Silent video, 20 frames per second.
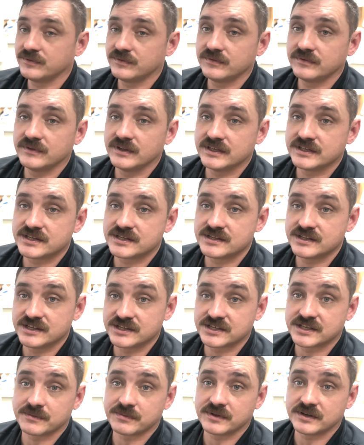this is
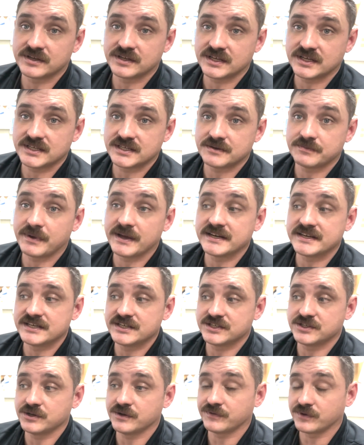something to pay
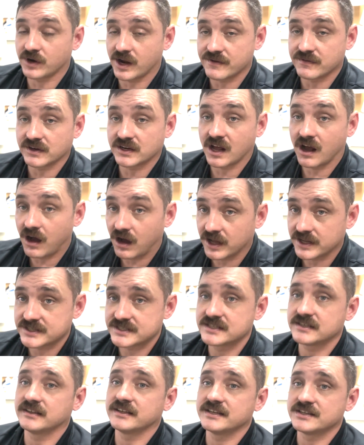attention to. If you're having to
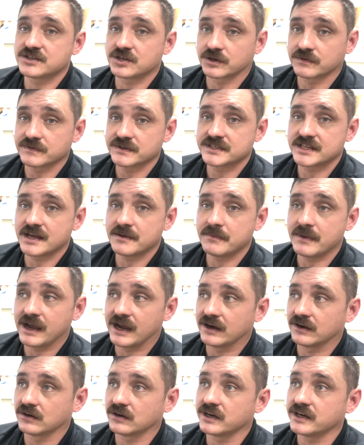constantly service that
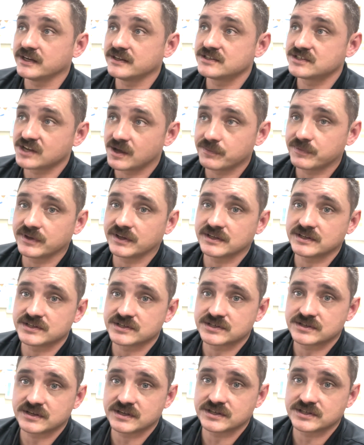battery, something
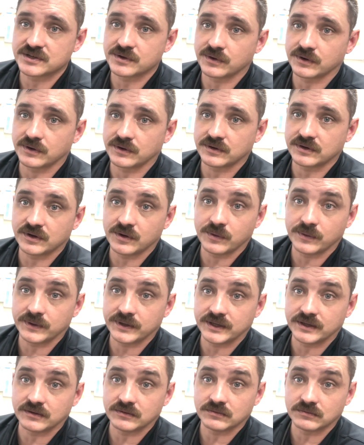is
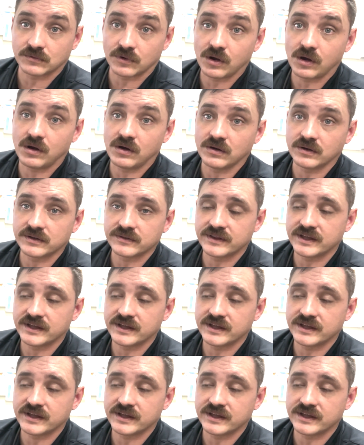going wrong.